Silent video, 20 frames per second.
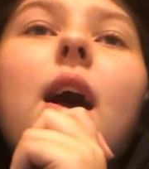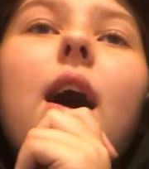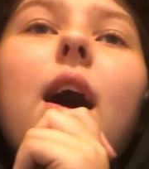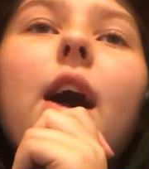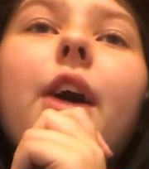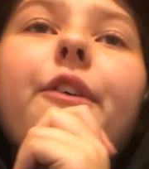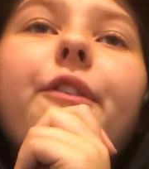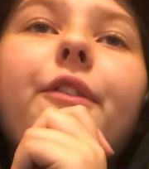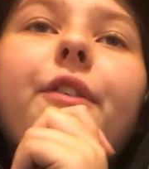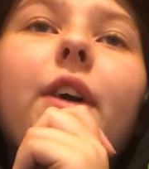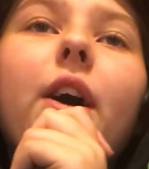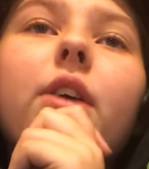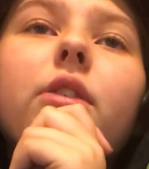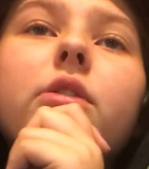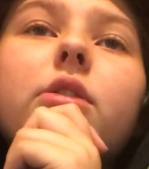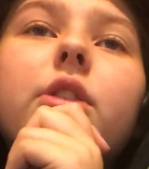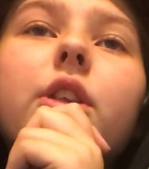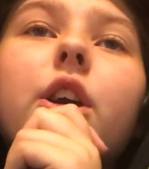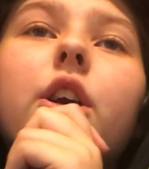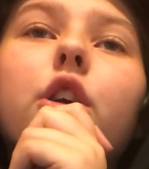
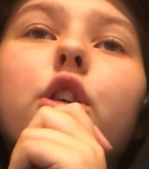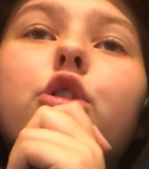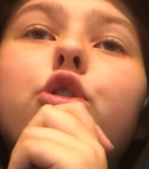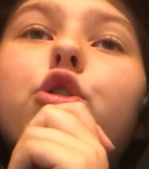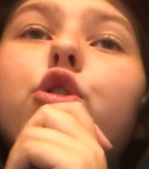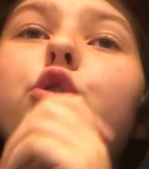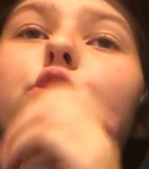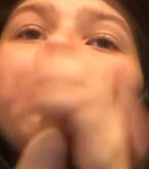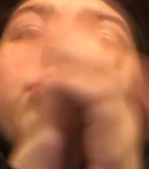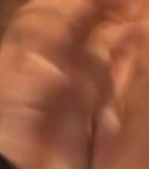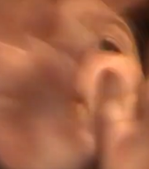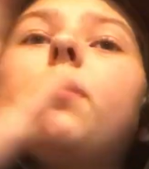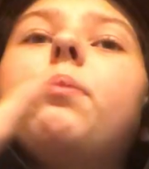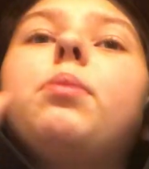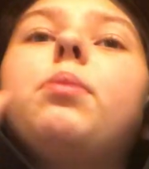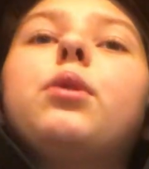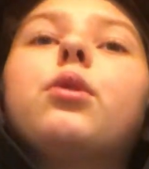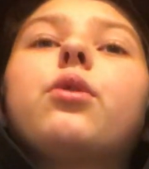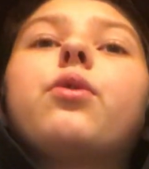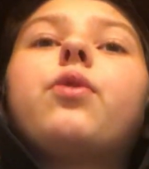there are too many
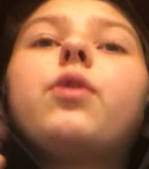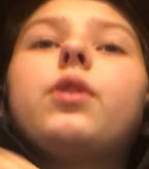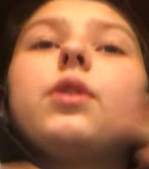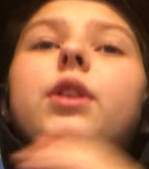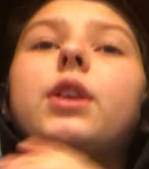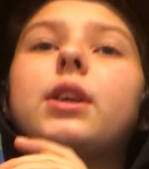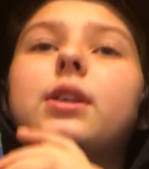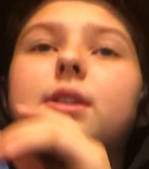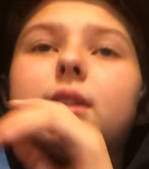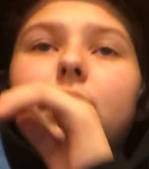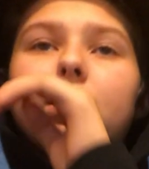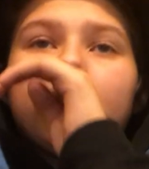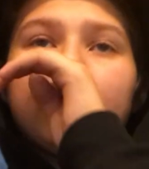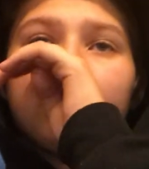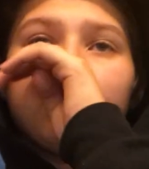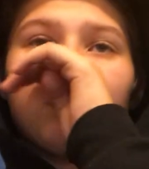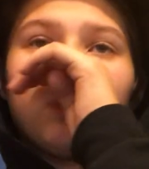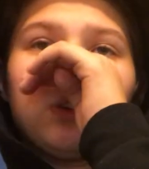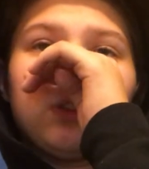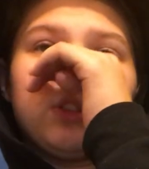beautiful things in
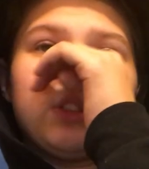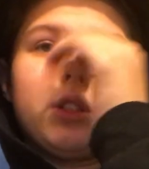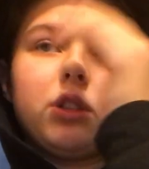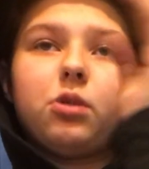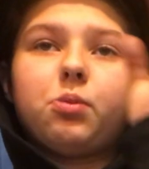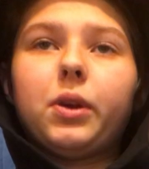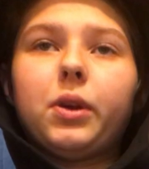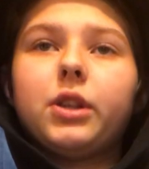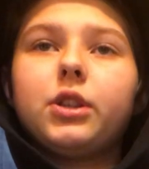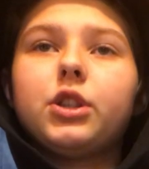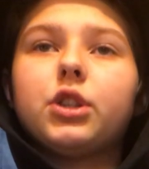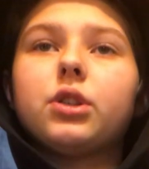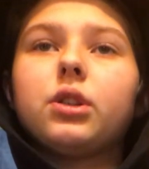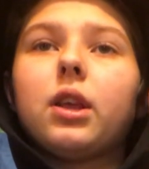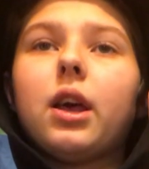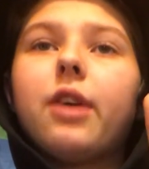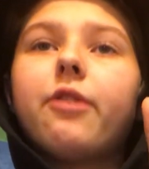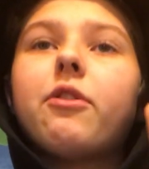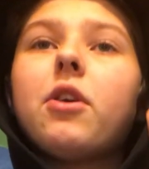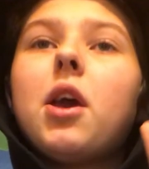this world to spend your
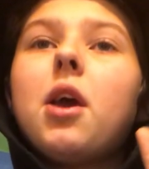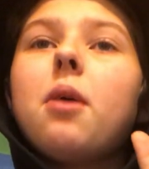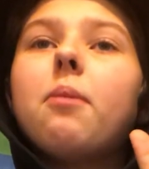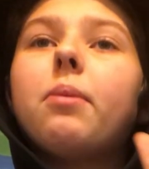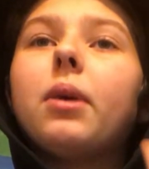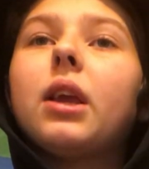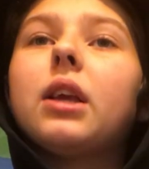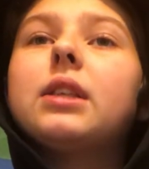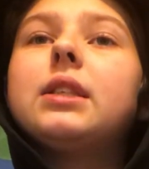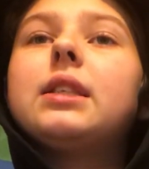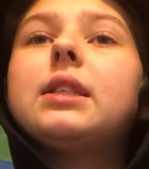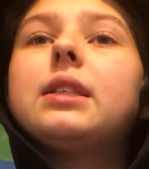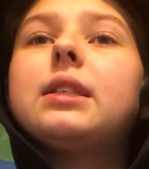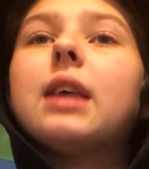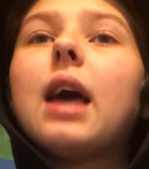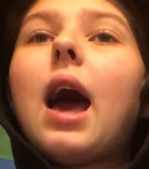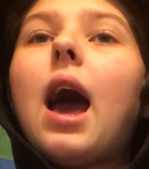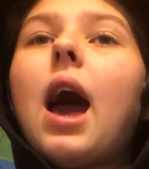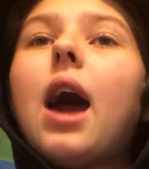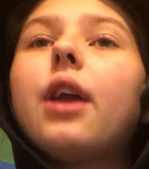life being
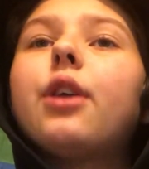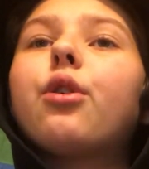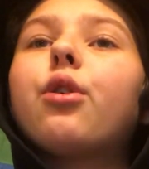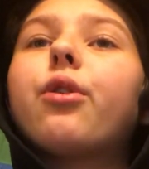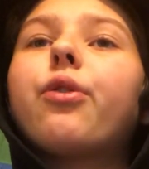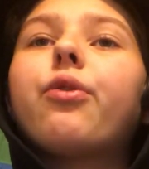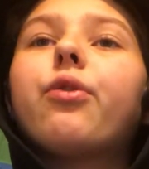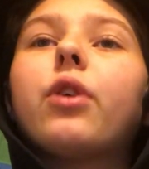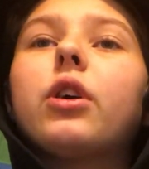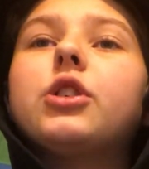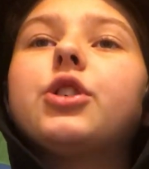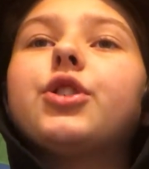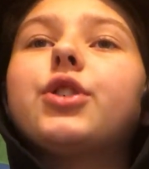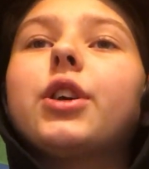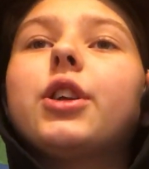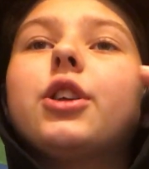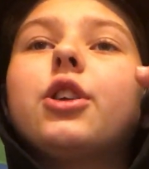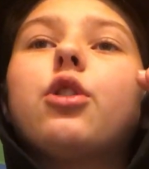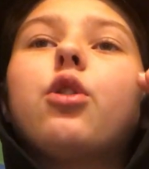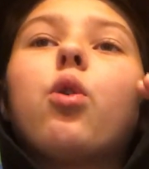sad or
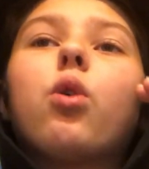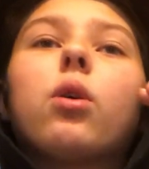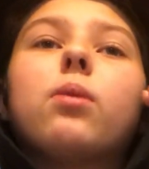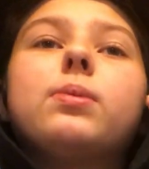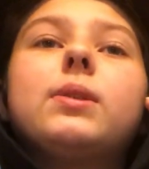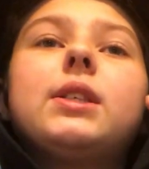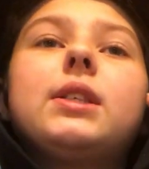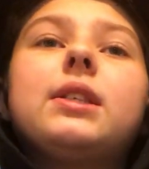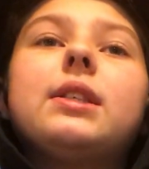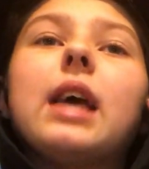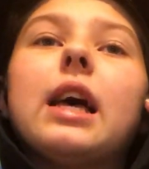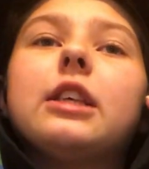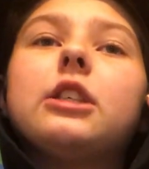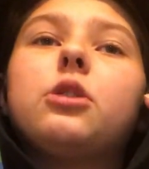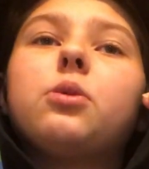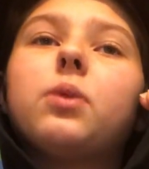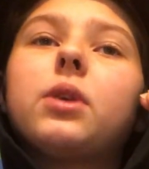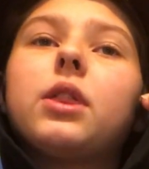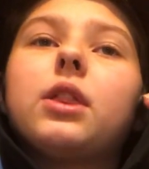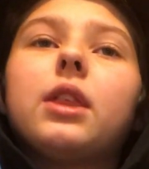frustrated or
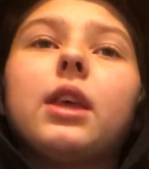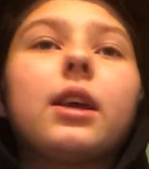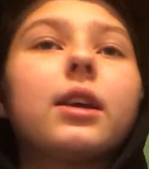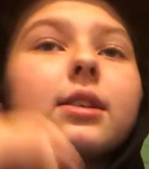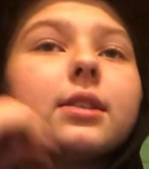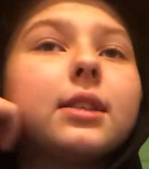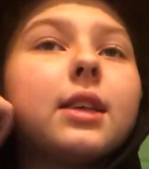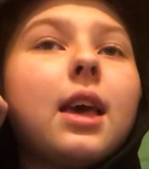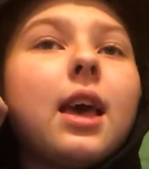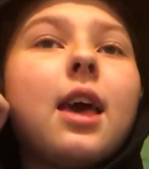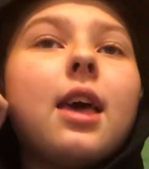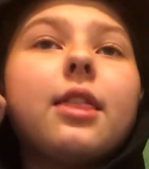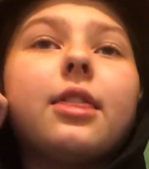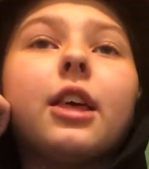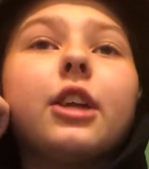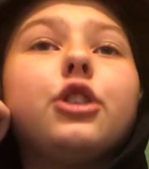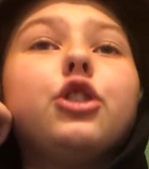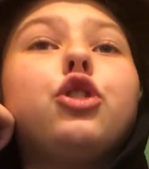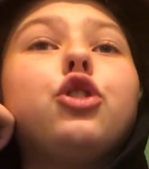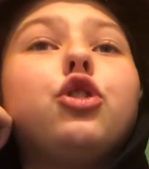obsessed with things
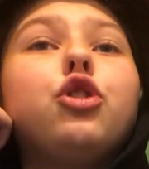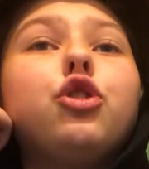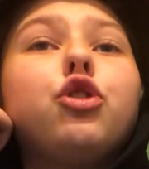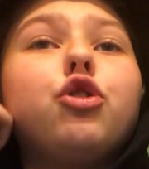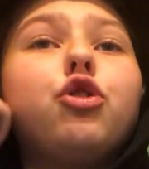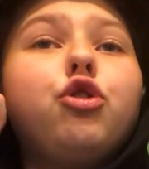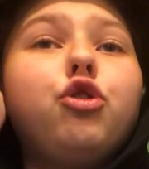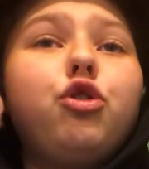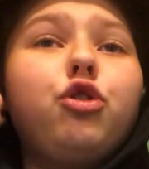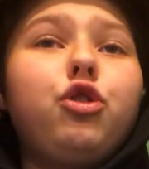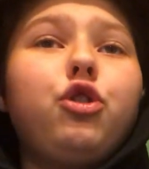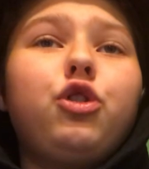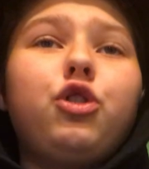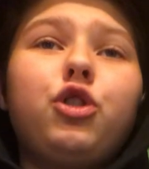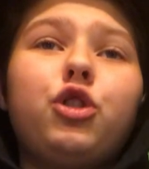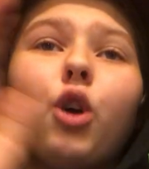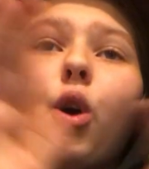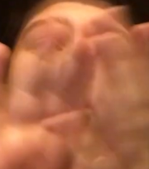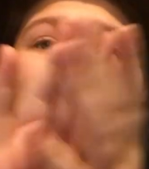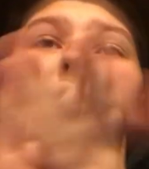that
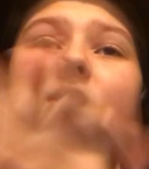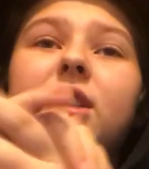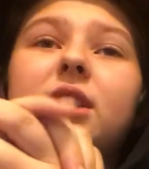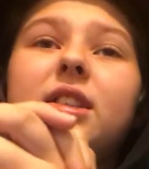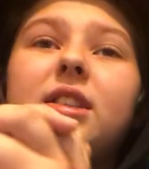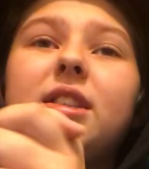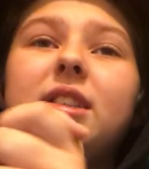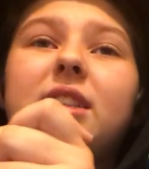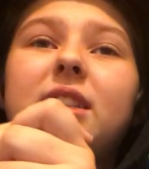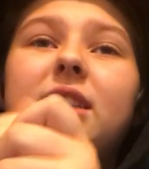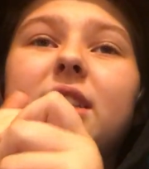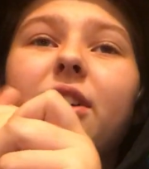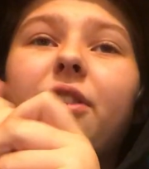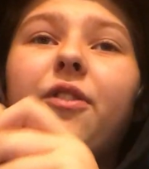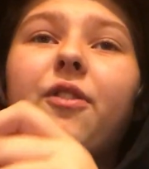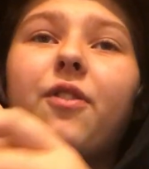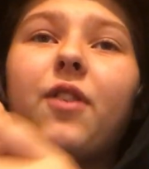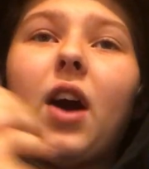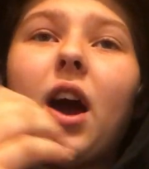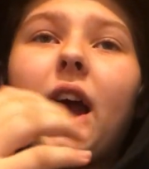don't
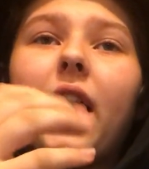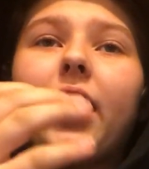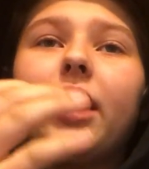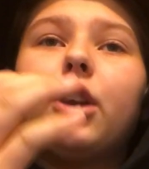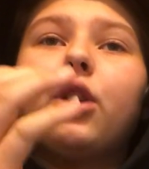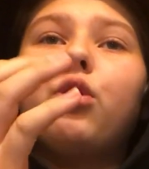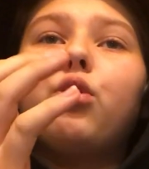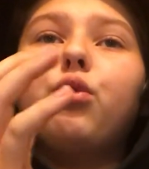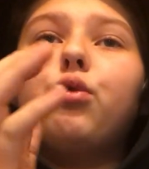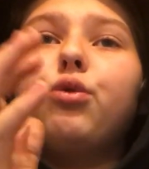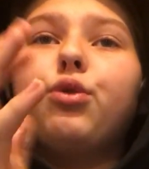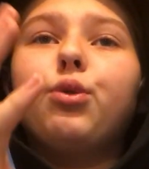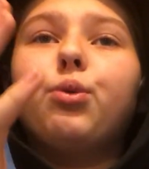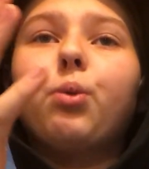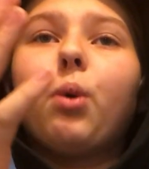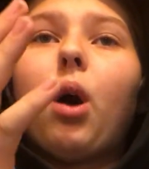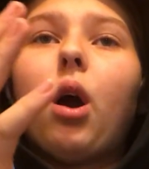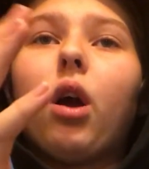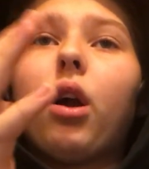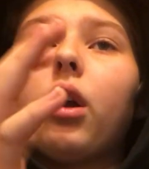define who you
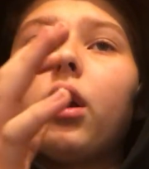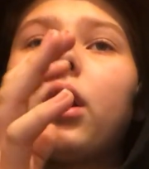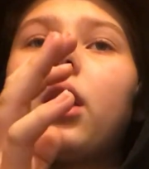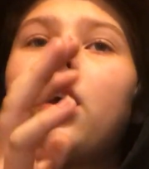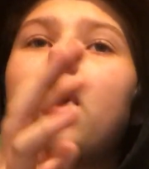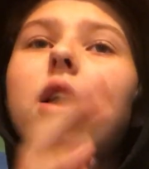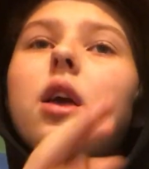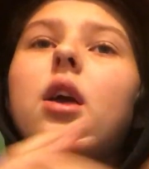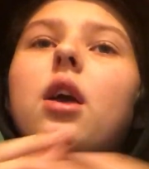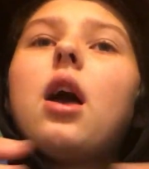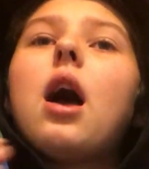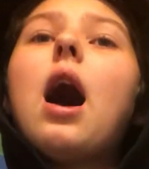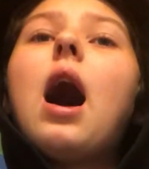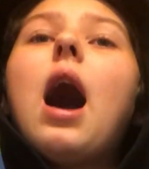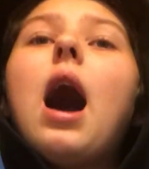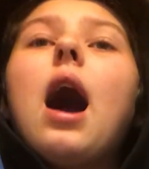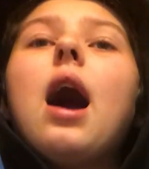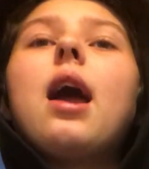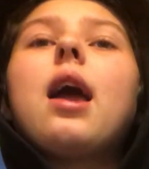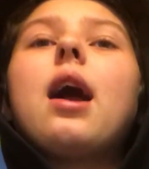are.
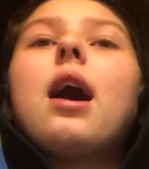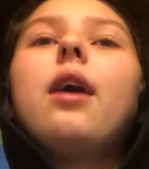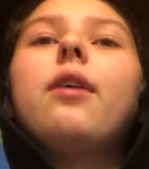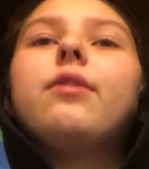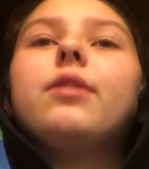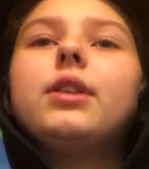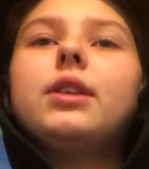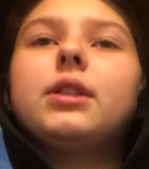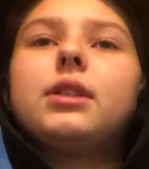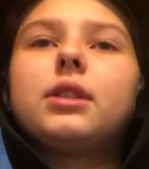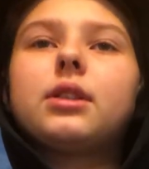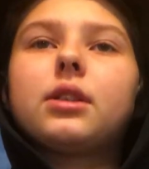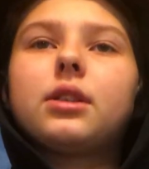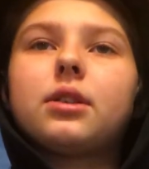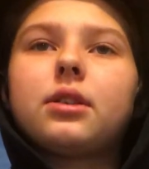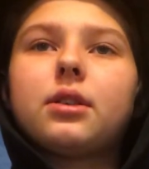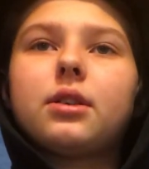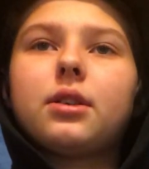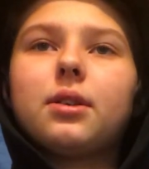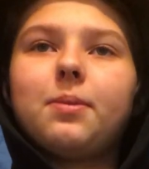I have this
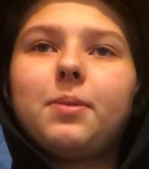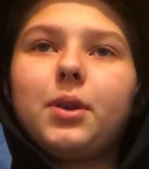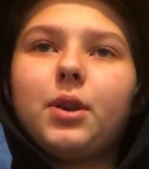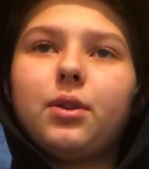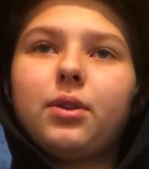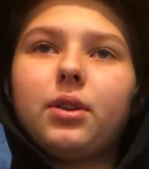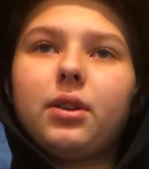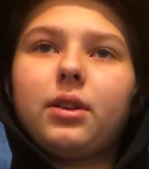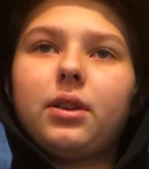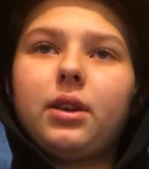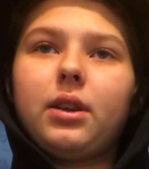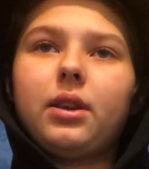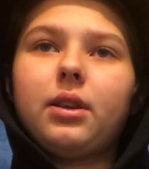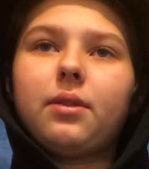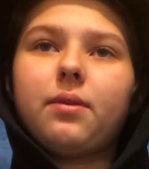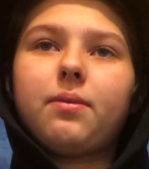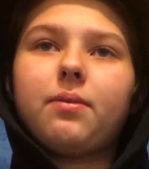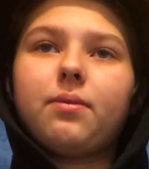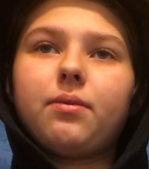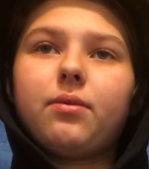community
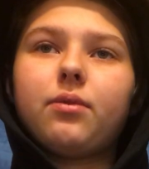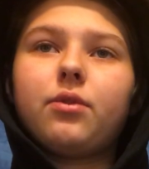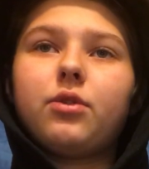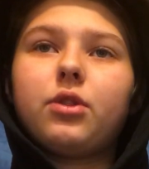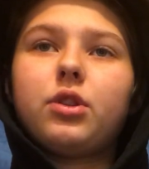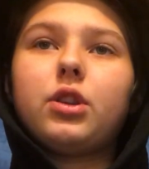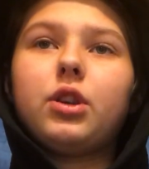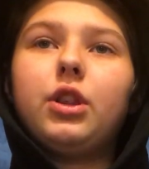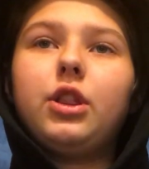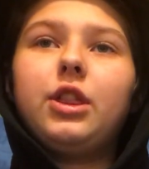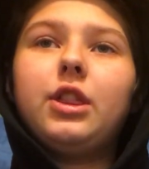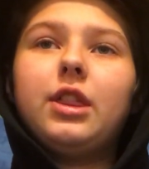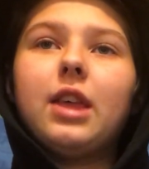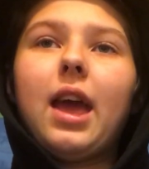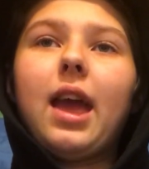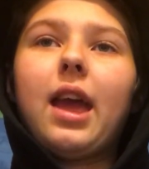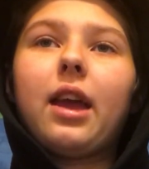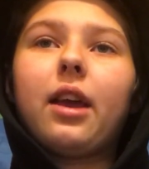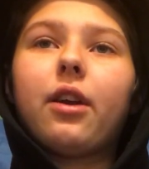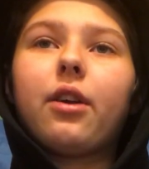to
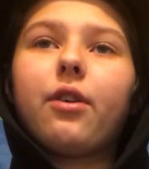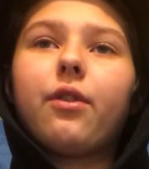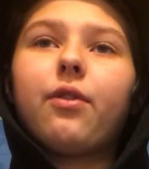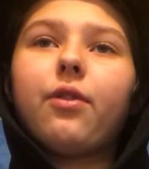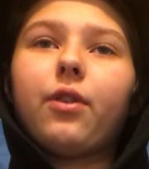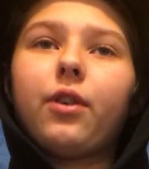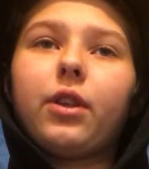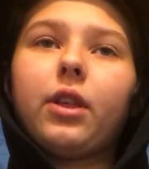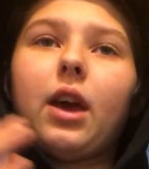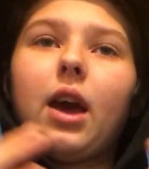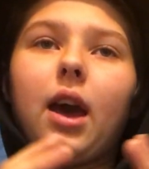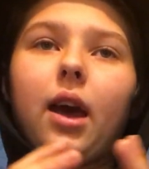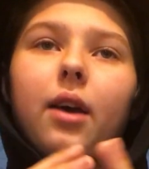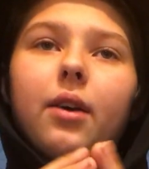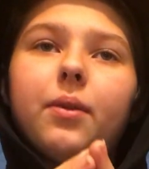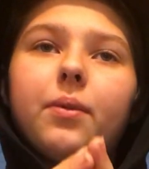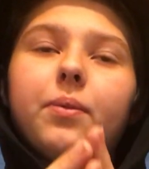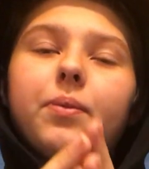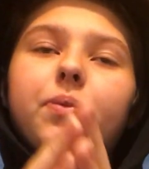thank for that.